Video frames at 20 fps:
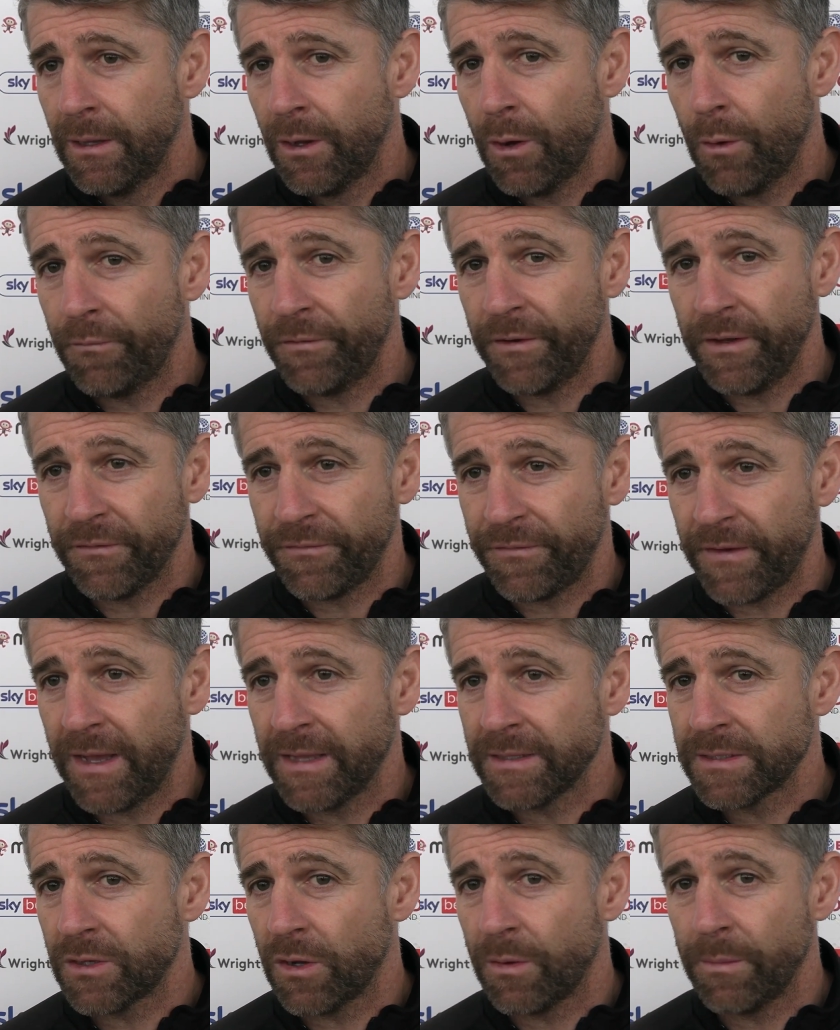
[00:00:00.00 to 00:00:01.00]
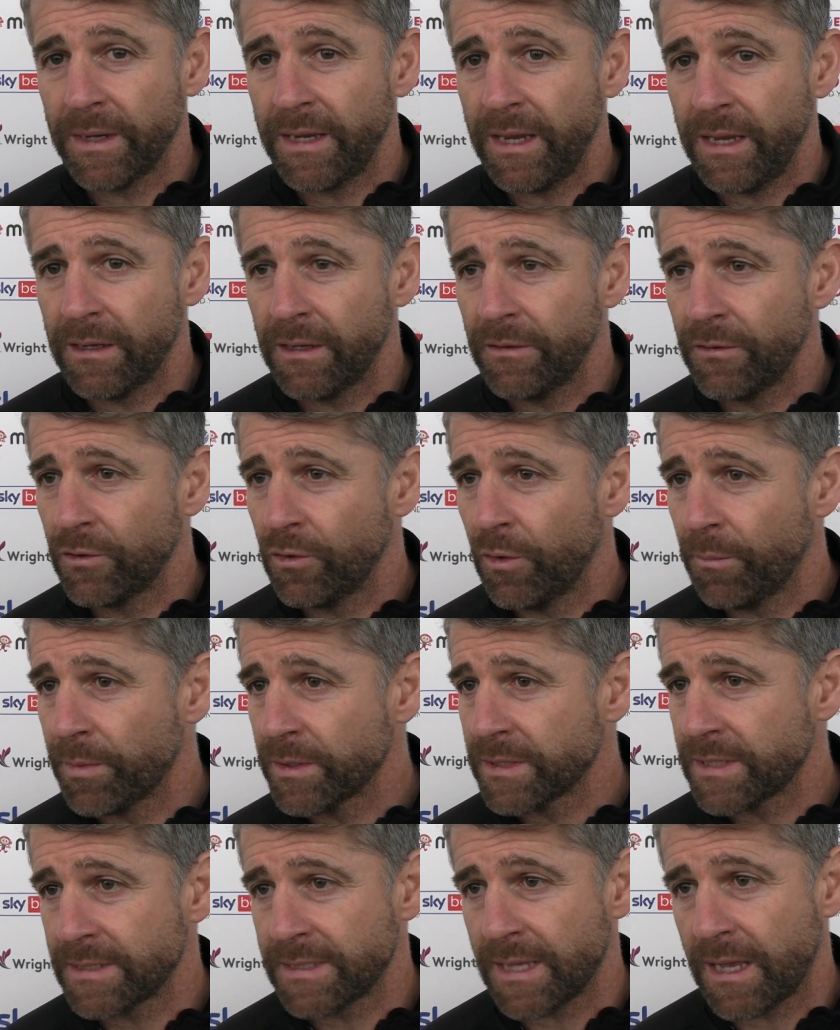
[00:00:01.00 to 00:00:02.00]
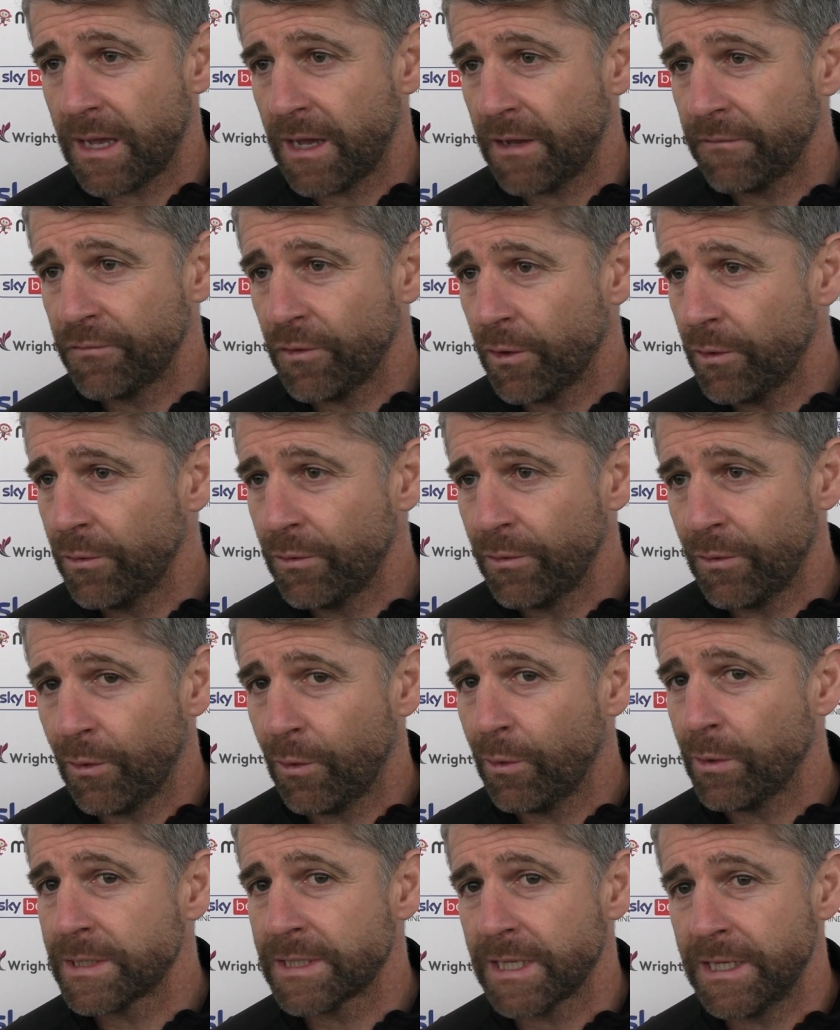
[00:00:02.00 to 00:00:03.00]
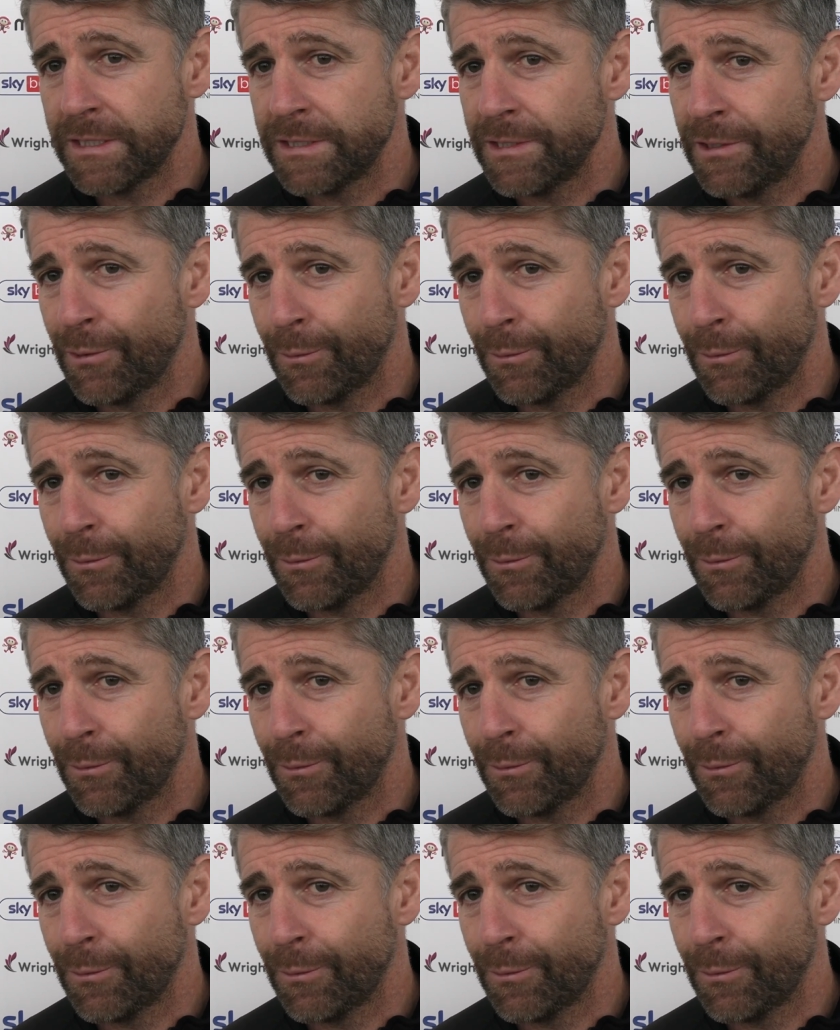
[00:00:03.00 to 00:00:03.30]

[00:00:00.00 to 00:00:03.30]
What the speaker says: Hopefully the fans come again in their numbers, as they have done all season.